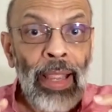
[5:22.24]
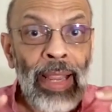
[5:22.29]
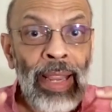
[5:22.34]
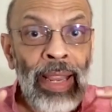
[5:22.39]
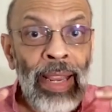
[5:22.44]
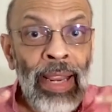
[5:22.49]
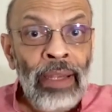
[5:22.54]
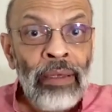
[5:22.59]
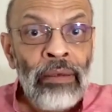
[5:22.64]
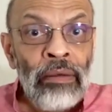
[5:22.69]

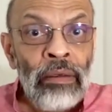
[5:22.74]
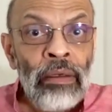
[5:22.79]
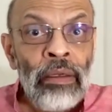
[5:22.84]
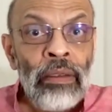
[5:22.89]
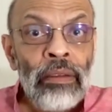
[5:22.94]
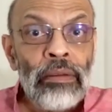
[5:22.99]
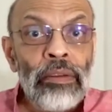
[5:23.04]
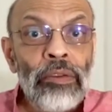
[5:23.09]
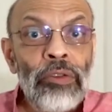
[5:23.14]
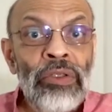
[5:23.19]
and
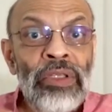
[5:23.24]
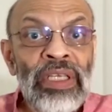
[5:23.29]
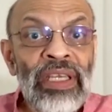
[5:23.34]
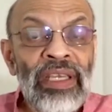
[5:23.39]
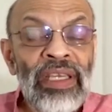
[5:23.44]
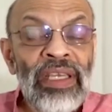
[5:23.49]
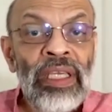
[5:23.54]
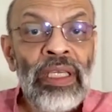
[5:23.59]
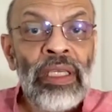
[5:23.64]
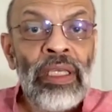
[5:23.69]

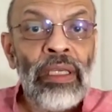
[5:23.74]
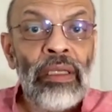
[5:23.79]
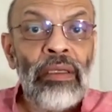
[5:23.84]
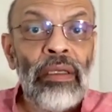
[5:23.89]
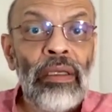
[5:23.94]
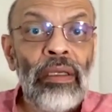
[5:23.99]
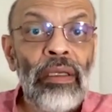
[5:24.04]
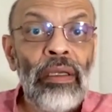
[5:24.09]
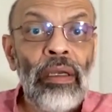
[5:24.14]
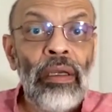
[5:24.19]
the
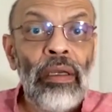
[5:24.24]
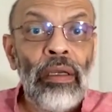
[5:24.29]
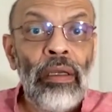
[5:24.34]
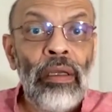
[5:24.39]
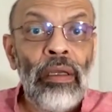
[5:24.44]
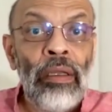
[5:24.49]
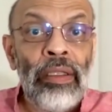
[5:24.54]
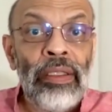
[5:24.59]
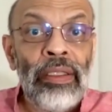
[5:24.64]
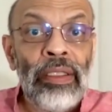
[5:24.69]

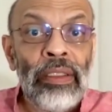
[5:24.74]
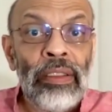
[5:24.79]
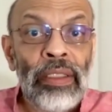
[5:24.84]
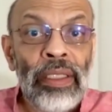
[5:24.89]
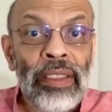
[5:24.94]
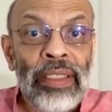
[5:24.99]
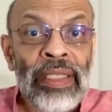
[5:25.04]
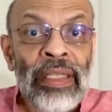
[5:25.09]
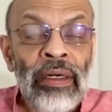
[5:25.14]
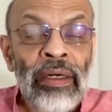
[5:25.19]

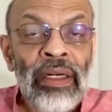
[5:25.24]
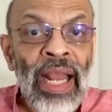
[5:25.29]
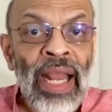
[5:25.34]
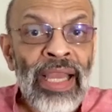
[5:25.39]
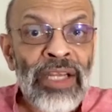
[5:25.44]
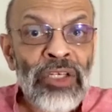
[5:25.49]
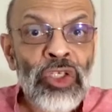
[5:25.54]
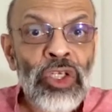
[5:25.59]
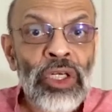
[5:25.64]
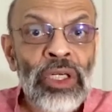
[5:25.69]

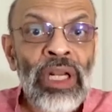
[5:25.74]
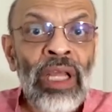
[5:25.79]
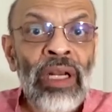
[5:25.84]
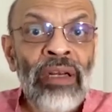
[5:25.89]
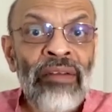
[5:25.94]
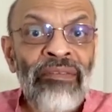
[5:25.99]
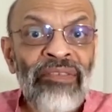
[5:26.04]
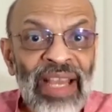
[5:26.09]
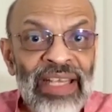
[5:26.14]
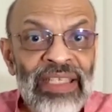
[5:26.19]

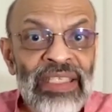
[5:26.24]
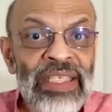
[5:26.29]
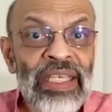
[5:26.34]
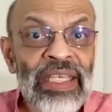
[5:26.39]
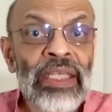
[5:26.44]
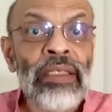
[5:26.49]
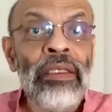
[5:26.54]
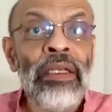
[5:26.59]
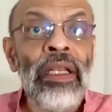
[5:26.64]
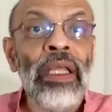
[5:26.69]
irrational
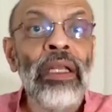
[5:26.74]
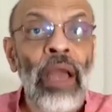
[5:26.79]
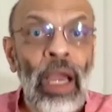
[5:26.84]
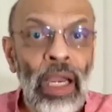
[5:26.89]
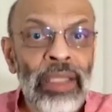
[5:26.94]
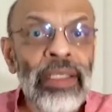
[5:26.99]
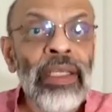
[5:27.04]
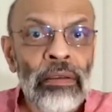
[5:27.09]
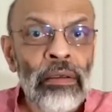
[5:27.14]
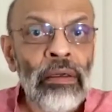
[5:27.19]
vaccine
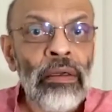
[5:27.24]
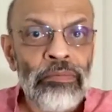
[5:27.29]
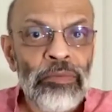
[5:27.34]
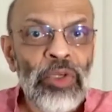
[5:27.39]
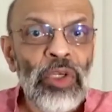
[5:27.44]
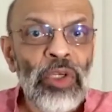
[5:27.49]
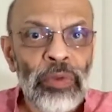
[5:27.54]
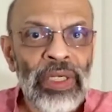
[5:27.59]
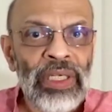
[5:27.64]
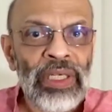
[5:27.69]
denying
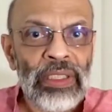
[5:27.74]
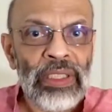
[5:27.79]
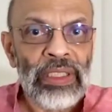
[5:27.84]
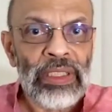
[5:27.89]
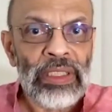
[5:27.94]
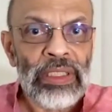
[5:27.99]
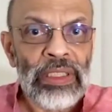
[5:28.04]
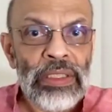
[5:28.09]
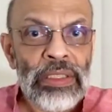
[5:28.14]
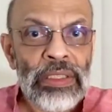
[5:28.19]
communities
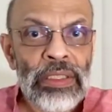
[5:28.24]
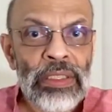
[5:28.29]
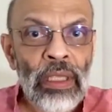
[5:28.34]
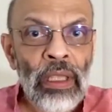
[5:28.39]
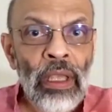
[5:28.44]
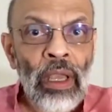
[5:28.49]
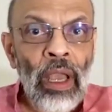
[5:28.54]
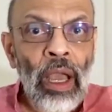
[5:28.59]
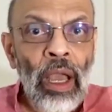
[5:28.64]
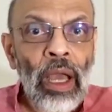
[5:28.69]

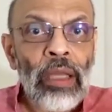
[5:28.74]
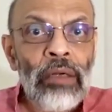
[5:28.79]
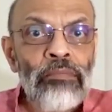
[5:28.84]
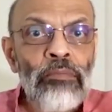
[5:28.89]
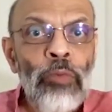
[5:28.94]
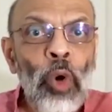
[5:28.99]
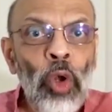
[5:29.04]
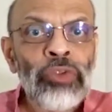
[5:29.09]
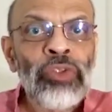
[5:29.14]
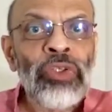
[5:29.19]
are
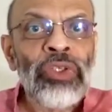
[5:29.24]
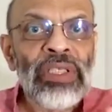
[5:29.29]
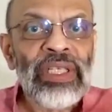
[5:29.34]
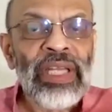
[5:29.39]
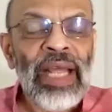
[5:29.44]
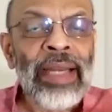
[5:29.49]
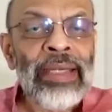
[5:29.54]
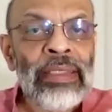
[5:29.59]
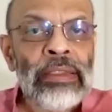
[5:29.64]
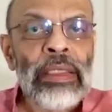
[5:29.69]
both
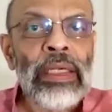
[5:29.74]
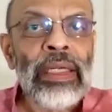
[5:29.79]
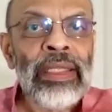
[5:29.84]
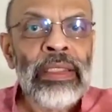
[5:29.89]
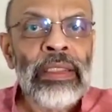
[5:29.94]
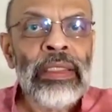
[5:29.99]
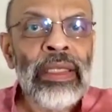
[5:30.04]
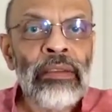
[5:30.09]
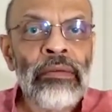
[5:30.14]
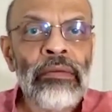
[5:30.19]

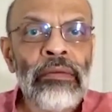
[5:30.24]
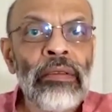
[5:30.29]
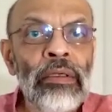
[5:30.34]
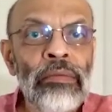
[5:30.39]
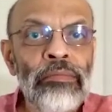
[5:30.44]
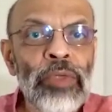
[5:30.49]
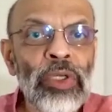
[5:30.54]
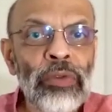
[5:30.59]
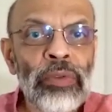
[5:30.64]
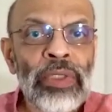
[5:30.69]
tightly knit
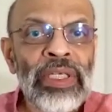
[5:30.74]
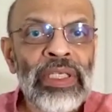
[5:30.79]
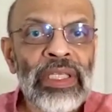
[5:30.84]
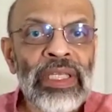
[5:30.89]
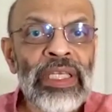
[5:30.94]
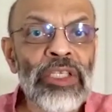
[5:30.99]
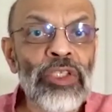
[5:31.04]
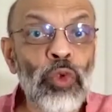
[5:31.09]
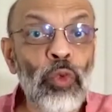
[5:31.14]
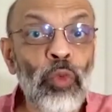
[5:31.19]

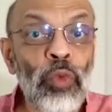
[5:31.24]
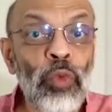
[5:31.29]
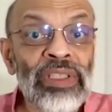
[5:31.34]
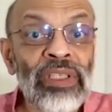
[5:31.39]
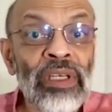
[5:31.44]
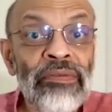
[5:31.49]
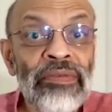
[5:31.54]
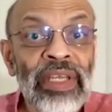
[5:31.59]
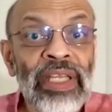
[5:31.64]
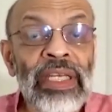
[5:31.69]
communities
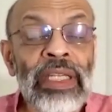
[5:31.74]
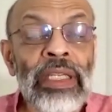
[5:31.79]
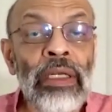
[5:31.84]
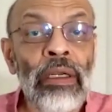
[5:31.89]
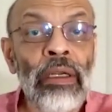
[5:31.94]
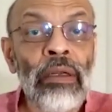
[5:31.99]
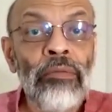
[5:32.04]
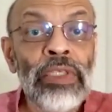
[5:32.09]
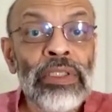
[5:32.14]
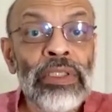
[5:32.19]
with a
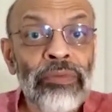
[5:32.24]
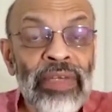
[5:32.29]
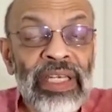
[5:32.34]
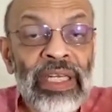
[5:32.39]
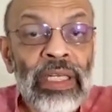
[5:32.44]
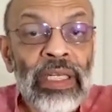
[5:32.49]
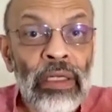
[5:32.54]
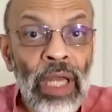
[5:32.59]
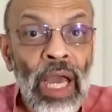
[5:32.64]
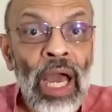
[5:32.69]
very with
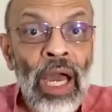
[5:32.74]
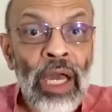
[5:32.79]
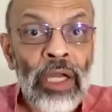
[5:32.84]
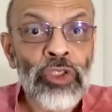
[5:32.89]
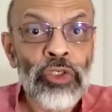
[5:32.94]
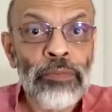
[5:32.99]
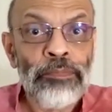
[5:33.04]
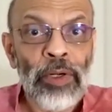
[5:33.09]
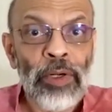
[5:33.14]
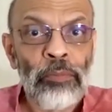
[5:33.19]
very
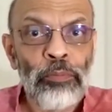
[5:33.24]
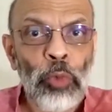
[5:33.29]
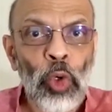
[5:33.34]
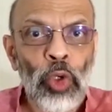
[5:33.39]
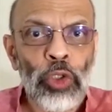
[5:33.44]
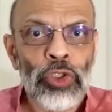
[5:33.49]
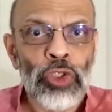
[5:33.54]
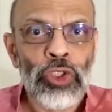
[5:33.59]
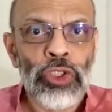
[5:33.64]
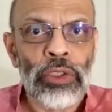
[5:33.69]
large
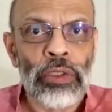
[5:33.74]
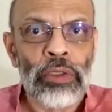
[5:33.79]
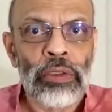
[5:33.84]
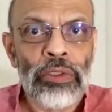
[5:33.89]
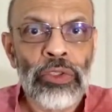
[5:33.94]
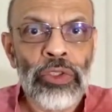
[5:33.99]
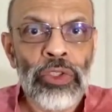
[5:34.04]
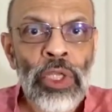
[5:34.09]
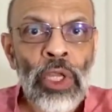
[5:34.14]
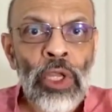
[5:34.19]

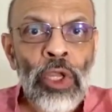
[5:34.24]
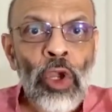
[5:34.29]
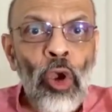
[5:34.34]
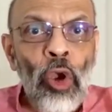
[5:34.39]
proportions